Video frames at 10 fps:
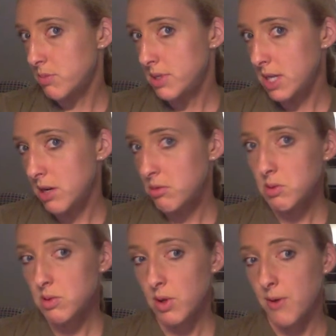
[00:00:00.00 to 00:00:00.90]

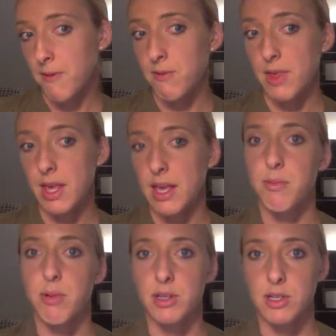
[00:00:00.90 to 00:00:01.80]
potatoes of the
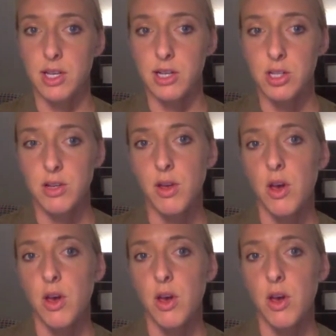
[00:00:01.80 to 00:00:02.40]
presentation,